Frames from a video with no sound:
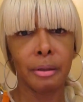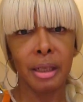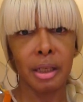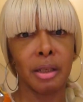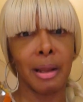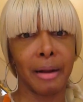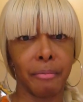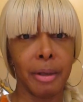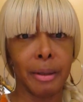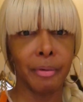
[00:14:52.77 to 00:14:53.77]
this is like
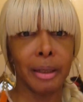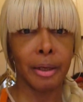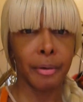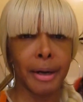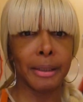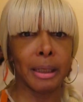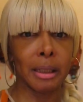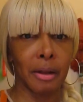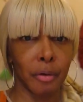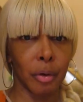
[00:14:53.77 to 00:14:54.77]
really, really crazy
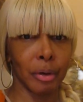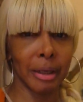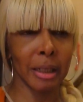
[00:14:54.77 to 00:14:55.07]
stuff going on.